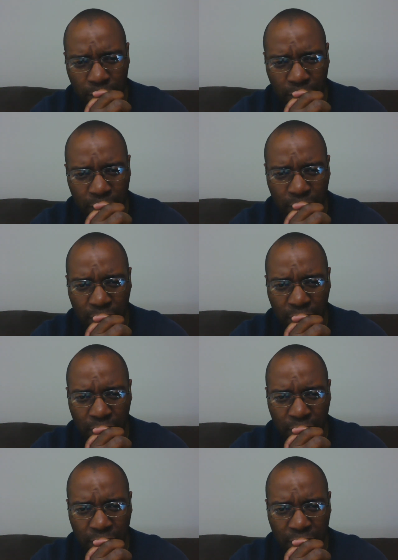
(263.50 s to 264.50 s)

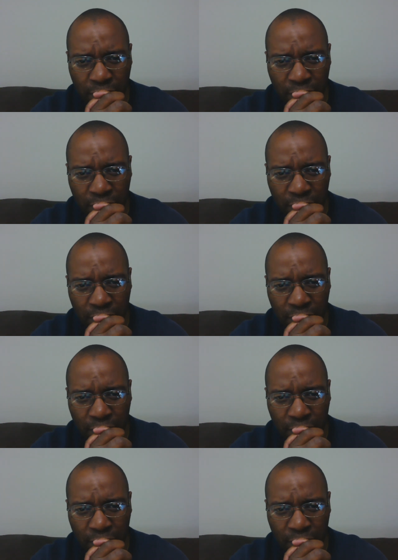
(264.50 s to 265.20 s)
[no speech]